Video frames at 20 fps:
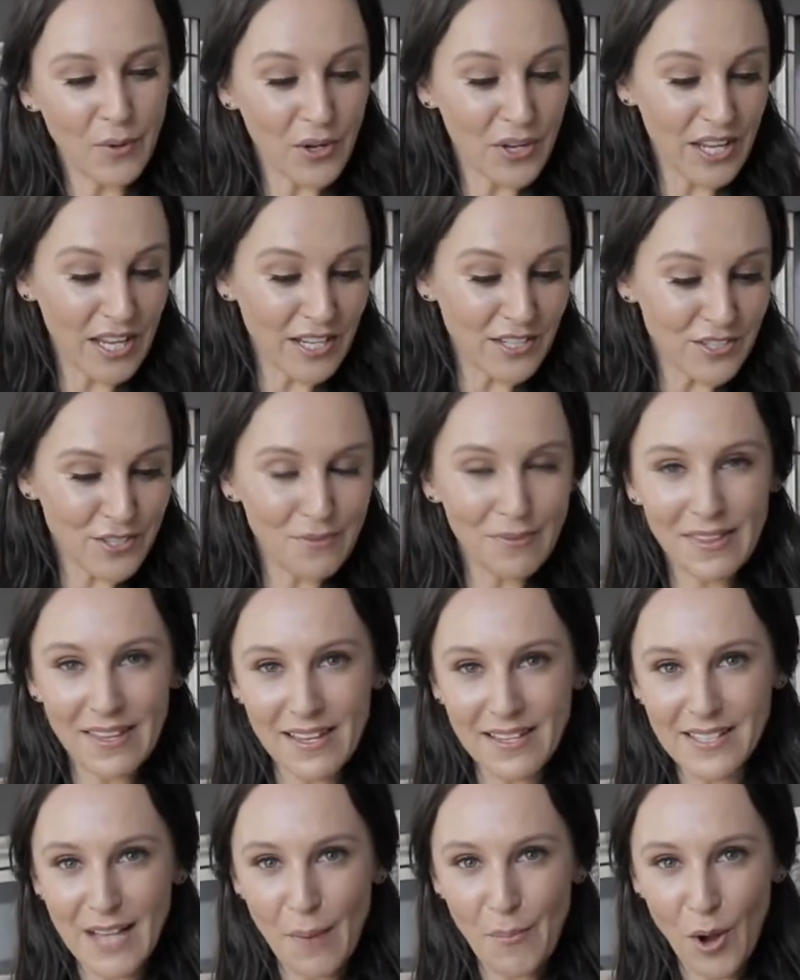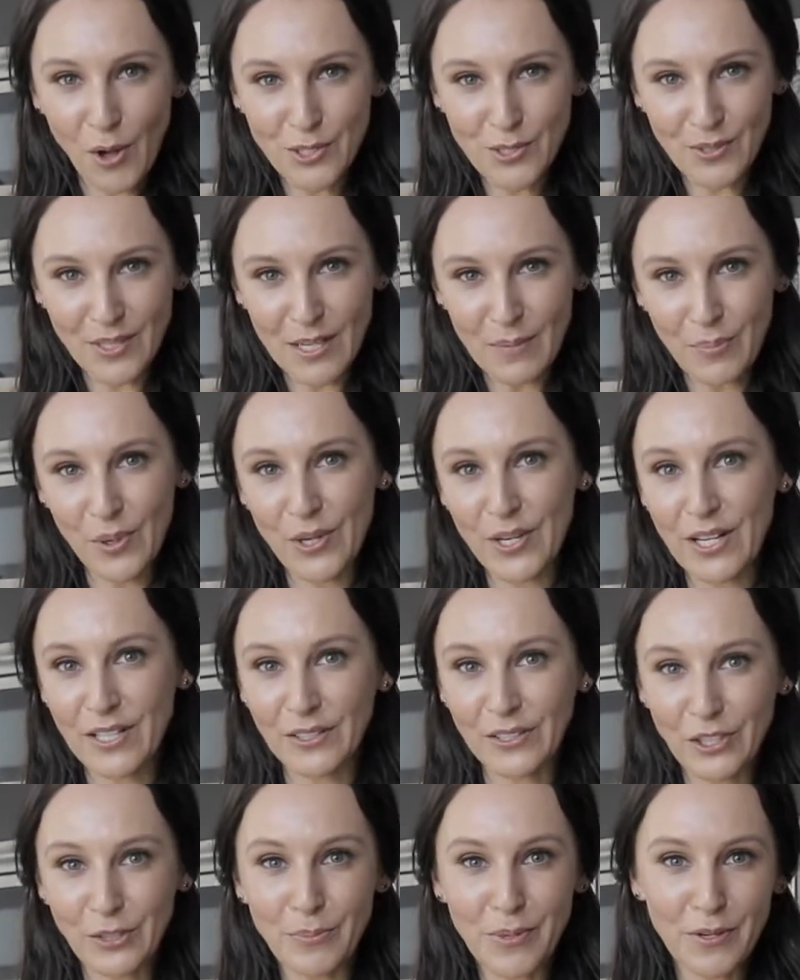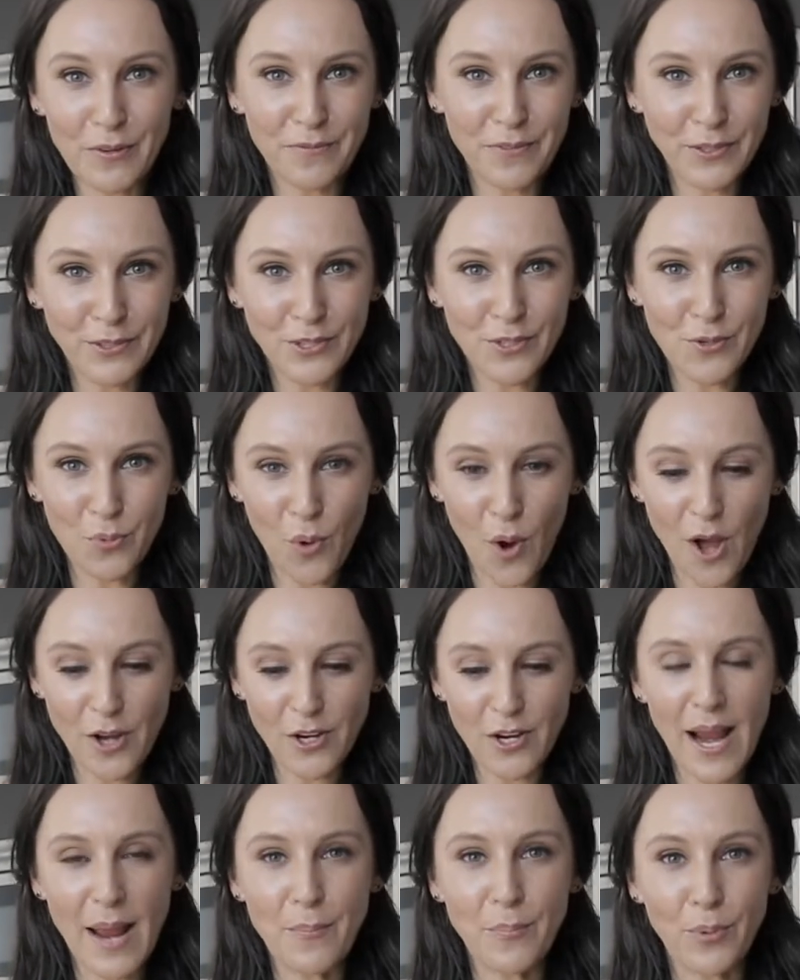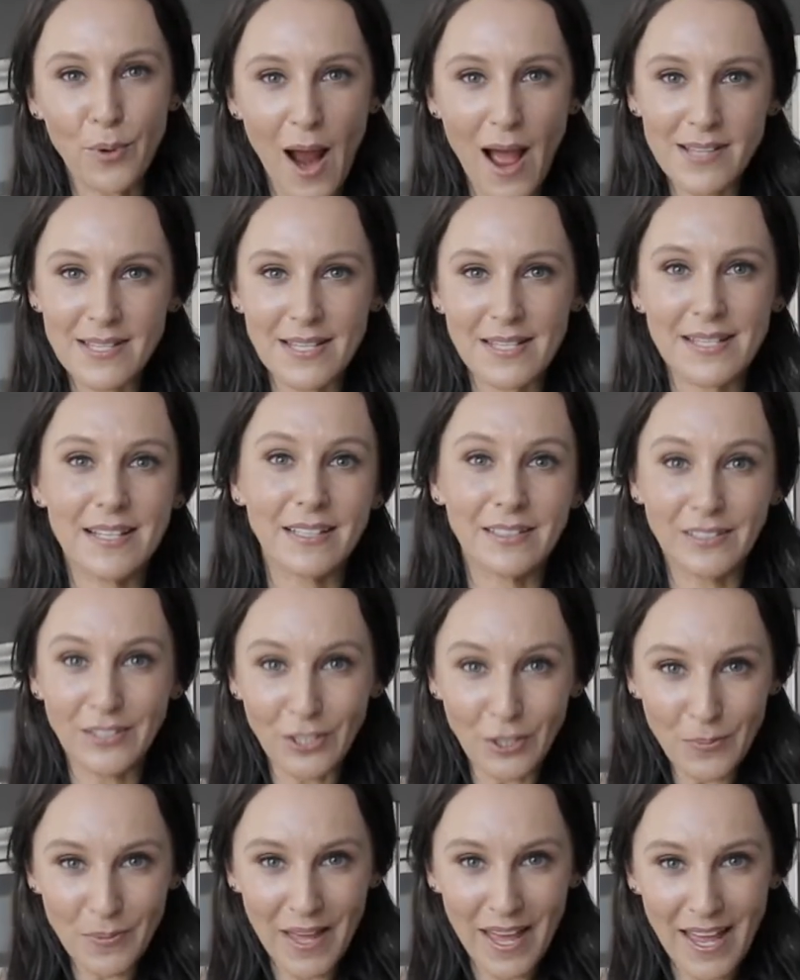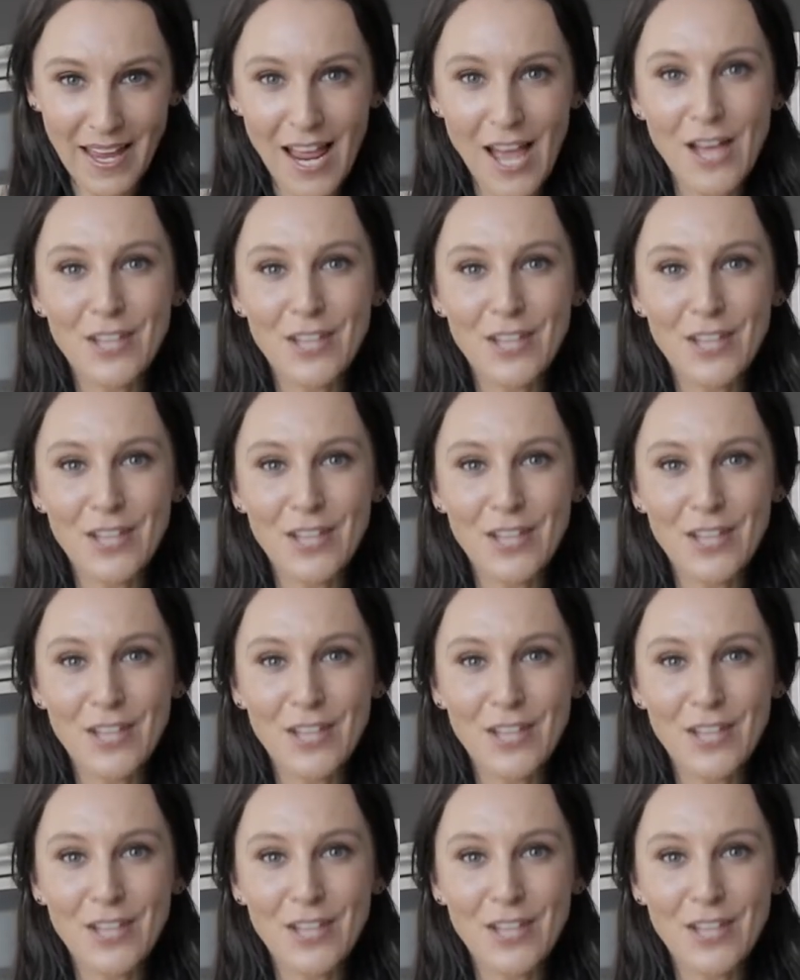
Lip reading: into this, I'm also gonna put in a little bit of filtered water and process it a little bit